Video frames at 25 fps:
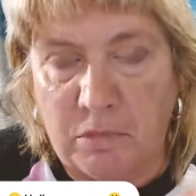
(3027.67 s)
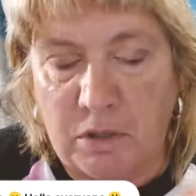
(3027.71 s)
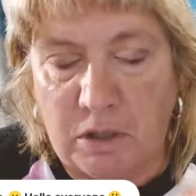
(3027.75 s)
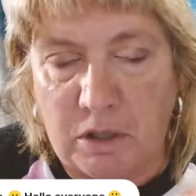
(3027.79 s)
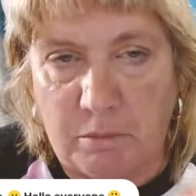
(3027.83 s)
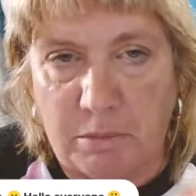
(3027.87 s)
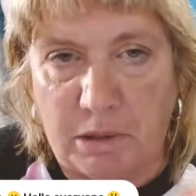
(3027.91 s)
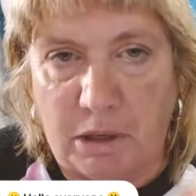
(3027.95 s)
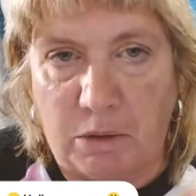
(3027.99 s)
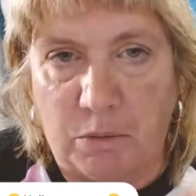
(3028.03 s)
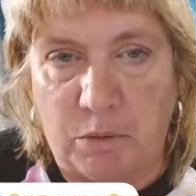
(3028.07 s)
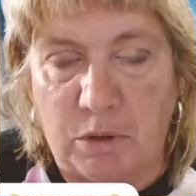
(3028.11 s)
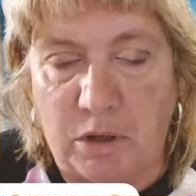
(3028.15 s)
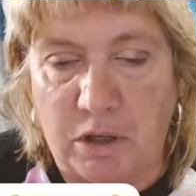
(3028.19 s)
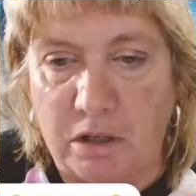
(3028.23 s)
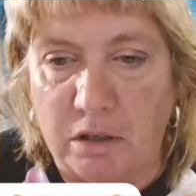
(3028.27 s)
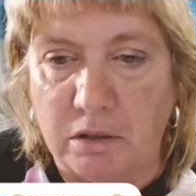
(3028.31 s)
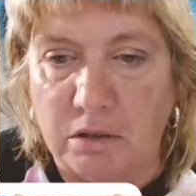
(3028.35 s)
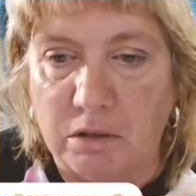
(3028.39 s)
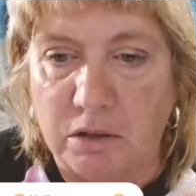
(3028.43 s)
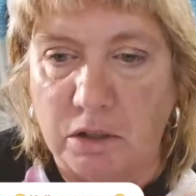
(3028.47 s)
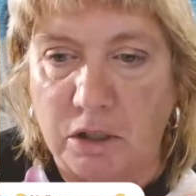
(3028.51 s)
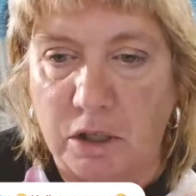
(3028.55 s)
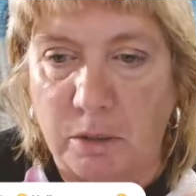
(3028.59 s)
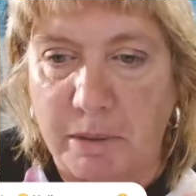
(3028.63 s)
you might want to
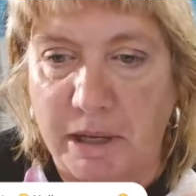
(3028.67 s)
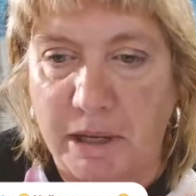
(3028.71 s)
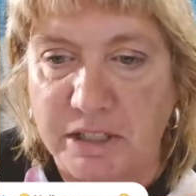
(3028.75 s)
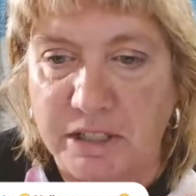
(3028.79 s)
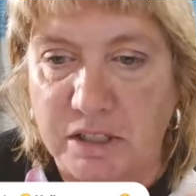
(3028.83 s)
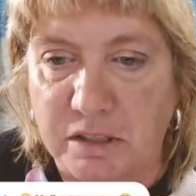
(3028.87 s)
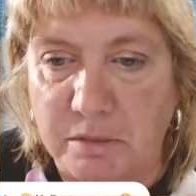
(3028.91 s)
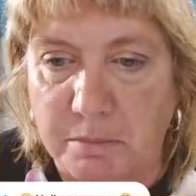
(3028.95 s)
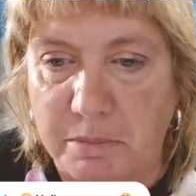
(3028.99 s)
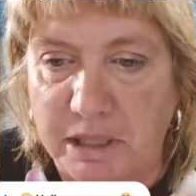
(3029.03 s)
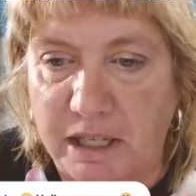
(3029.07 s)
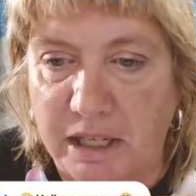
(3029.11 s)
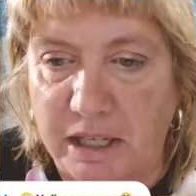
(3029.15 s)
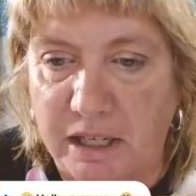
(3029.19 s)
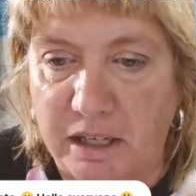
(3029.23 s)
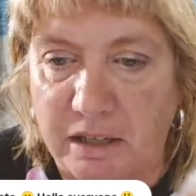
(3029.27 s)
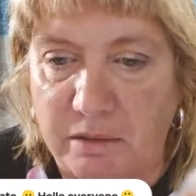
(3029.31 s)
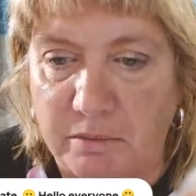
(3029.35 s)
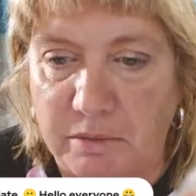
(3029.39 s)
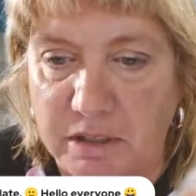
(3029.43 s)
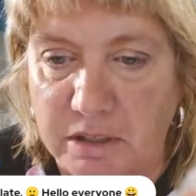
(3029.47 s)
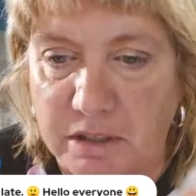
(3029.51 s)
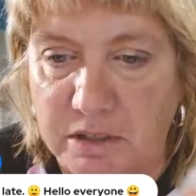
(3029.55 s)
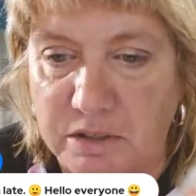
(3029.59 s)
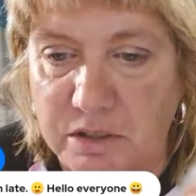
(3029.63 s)
go back to the beginning
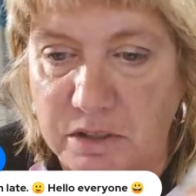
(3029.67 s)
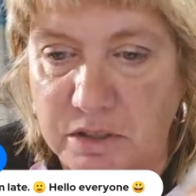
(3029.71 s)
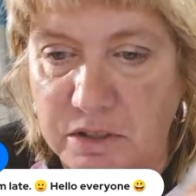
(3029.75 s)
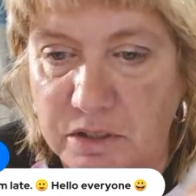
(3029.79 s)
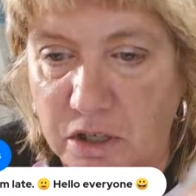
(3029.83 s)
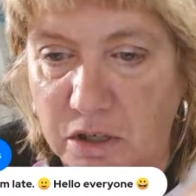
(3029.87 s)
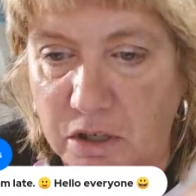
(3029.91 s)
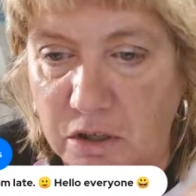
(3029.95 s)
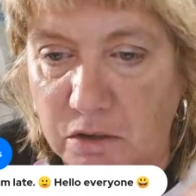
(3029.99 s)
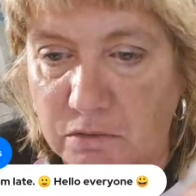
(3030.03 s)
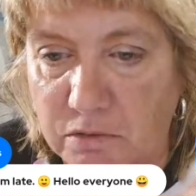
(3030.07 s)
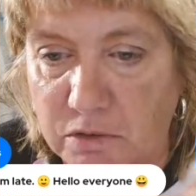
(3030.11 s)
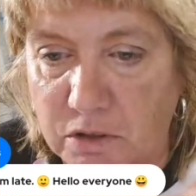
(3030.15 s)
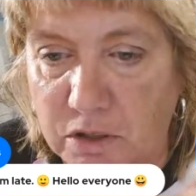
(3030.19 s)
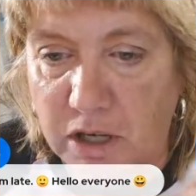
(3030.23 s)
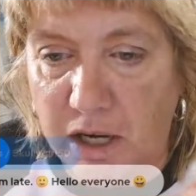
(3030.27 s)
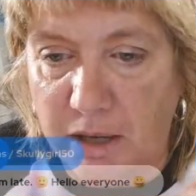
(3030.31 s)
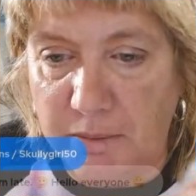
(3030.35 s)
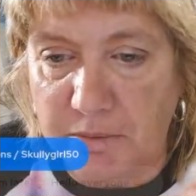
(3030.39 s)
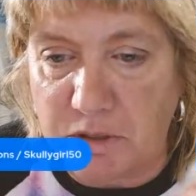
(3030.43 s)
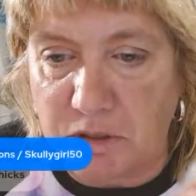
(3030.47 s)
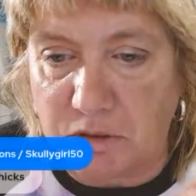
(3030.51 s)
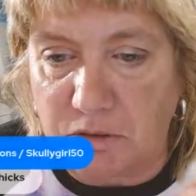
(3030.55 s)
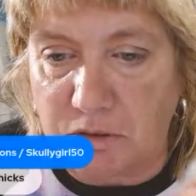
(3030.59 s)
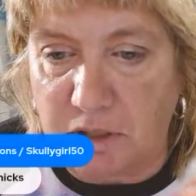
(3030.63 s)
when this is over.
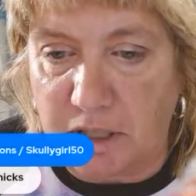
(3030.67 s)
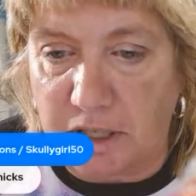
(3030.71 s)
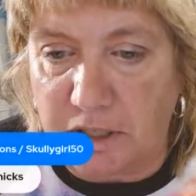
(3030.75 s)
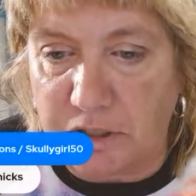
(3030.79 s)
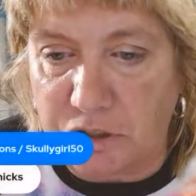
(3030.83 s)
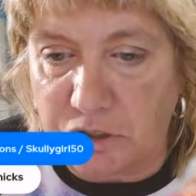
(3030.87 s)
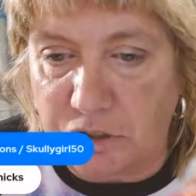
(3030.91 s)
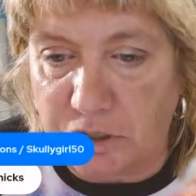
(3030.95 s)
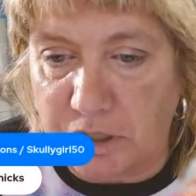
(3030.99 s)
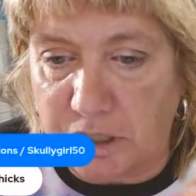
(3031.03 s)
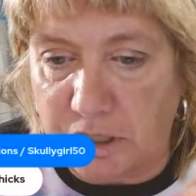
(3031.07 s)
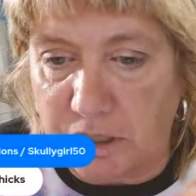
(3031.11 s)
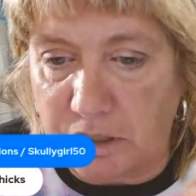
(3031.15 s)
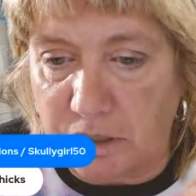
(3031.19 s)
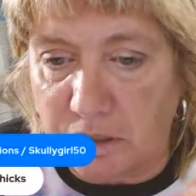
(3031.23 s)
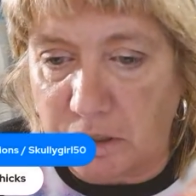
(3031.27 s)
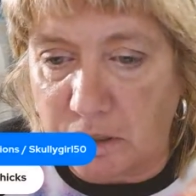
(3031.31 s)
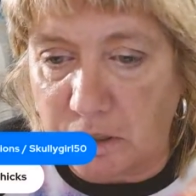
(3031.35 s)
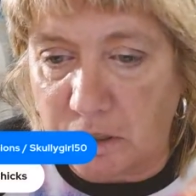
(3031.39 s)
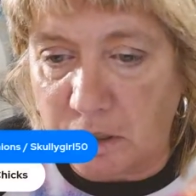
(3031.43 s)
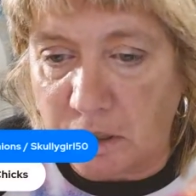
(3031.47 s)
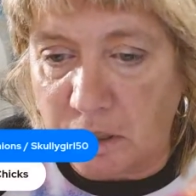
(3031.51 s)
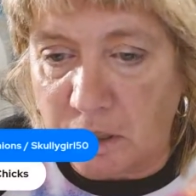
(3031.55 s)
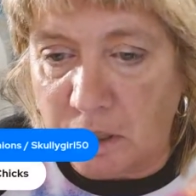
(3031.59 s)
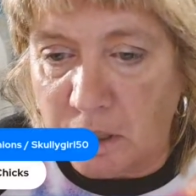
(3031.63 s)
I'm so glad you're
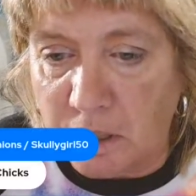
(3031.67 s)
here.